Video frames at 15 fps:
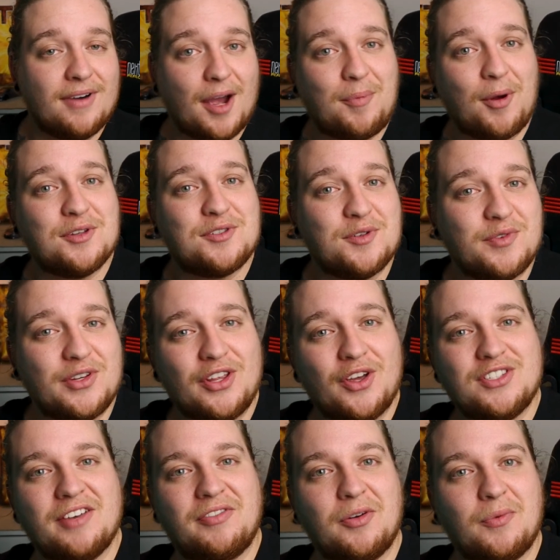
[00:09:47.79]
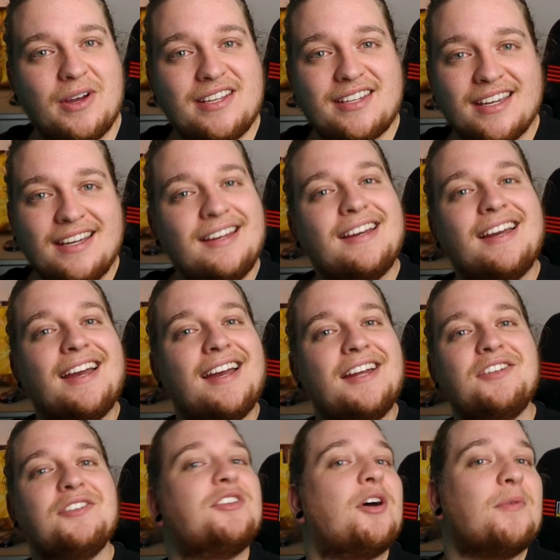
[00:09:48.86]
I post new videos every week,
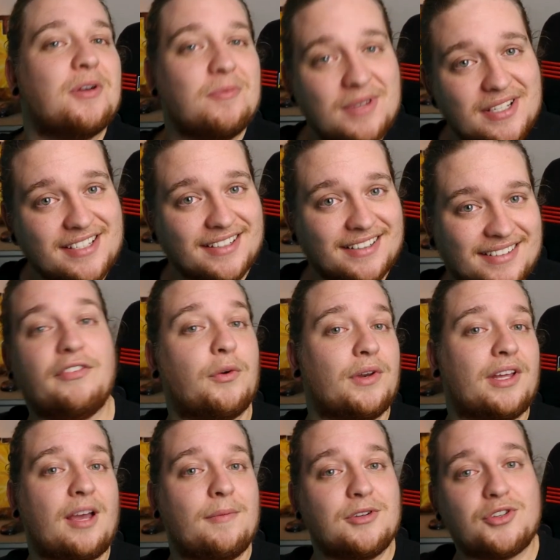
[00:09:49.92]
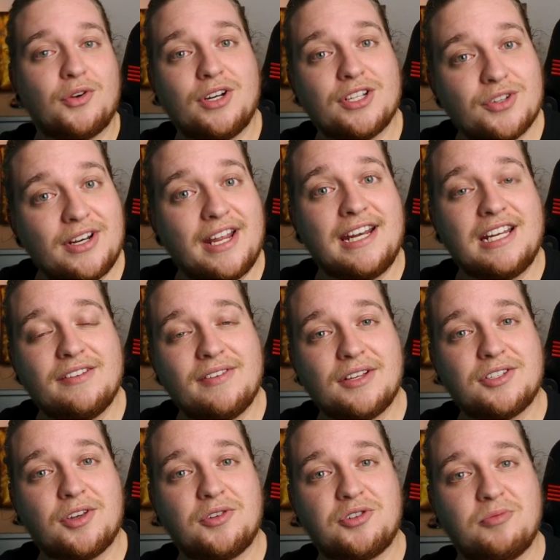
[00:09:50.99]
and you don't want to miss it. If you want to come and join us on any of our
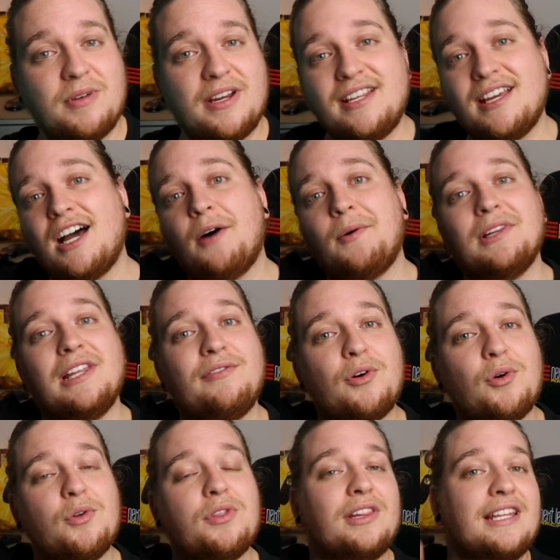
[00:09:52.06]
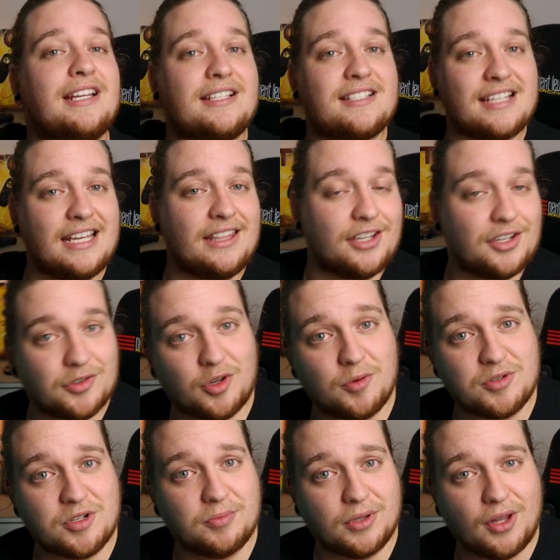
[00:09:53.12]
social media, I will leave all the links in the
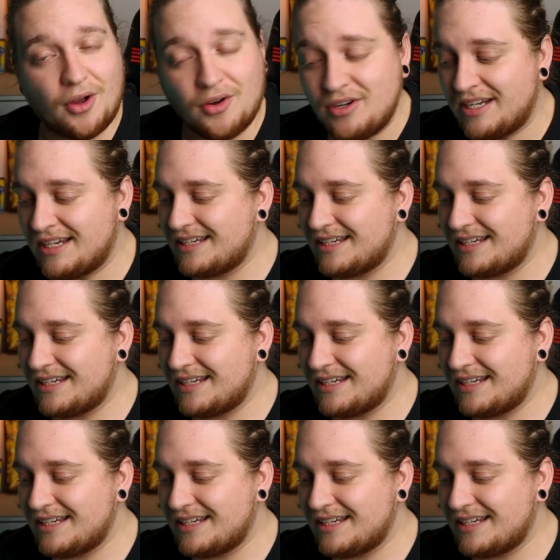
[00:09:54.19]
description below.